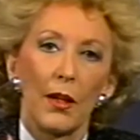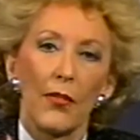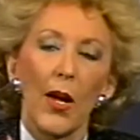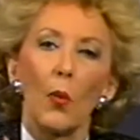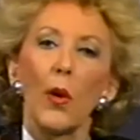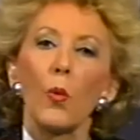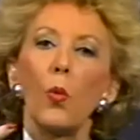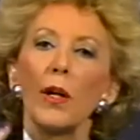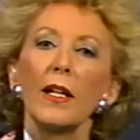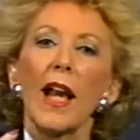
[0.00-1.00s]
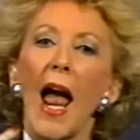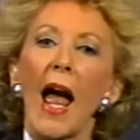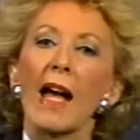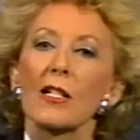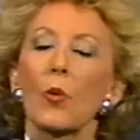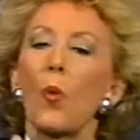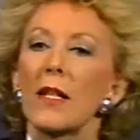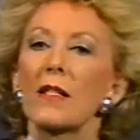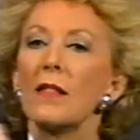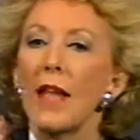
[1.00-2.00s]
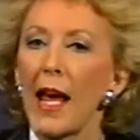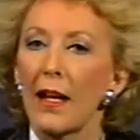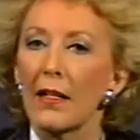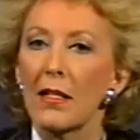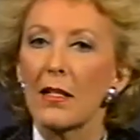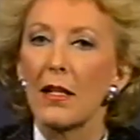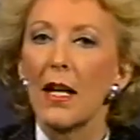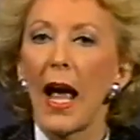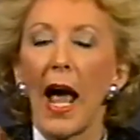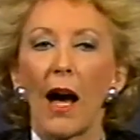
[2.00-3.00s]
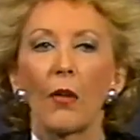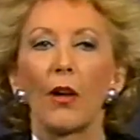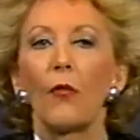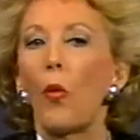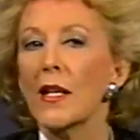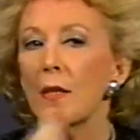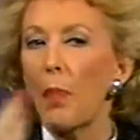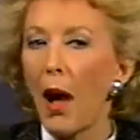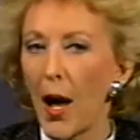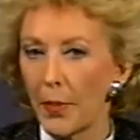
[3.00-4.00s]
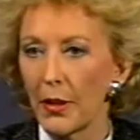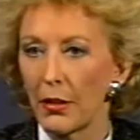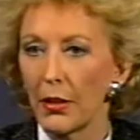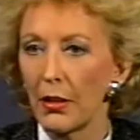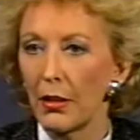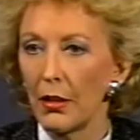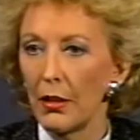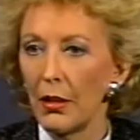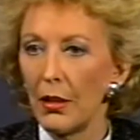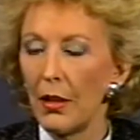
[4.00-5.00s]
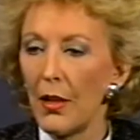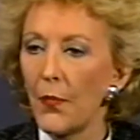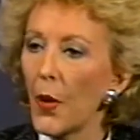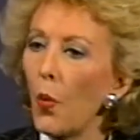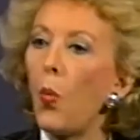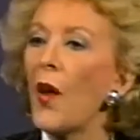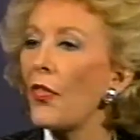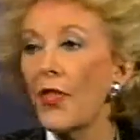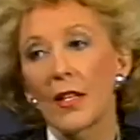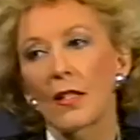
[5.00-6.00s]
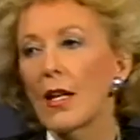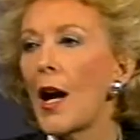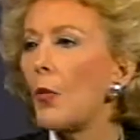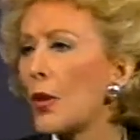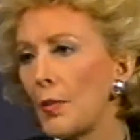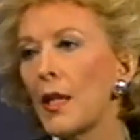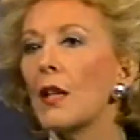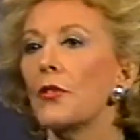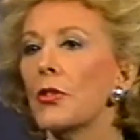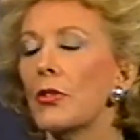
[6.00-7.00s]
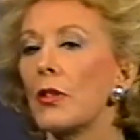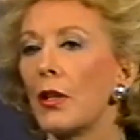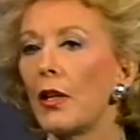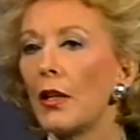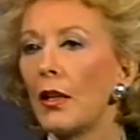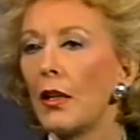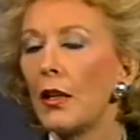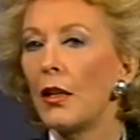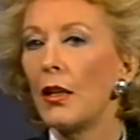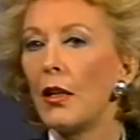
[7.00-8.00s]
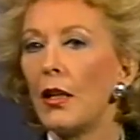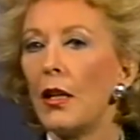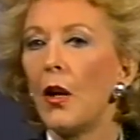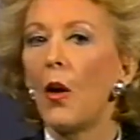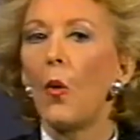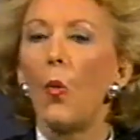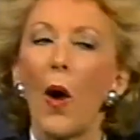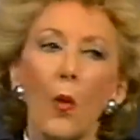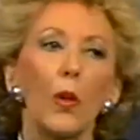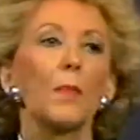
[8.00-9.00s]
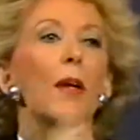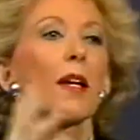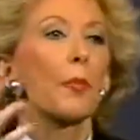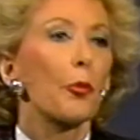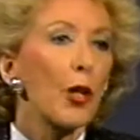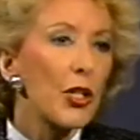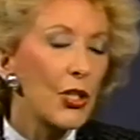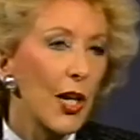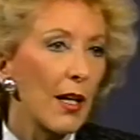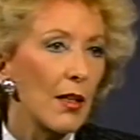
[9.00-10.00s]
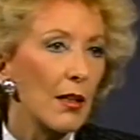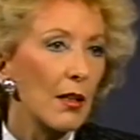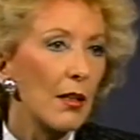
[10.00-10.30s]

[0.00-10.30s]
that we wouldn't ask what's next out of what's popular, what this time would be understood, what would be appreciated.